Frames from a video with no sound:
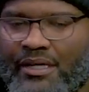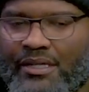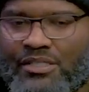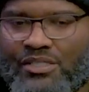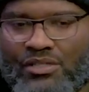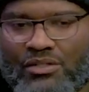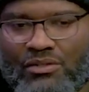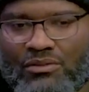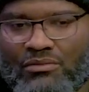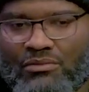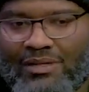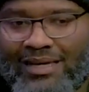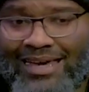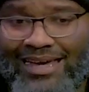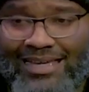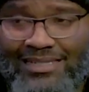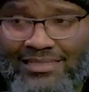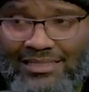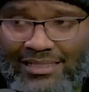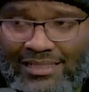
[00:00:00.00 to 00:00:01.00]
So
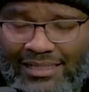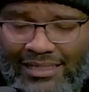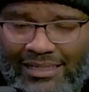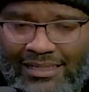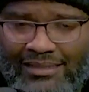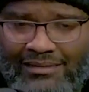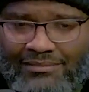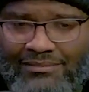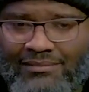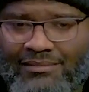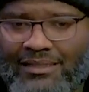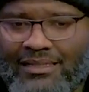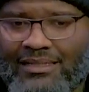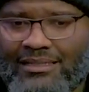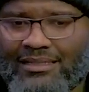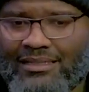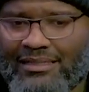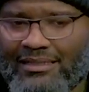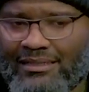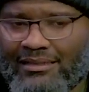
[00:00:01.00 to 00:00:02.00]
ask God
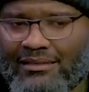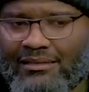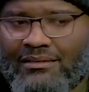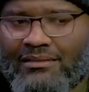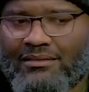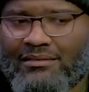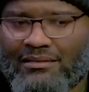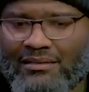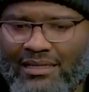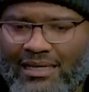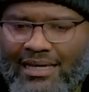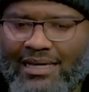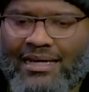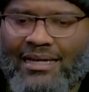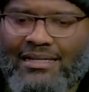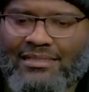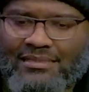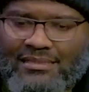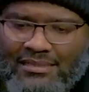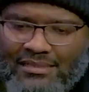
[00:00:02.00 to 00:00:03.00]
and then
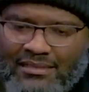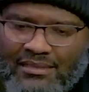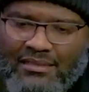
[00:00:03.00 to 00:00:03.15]
ask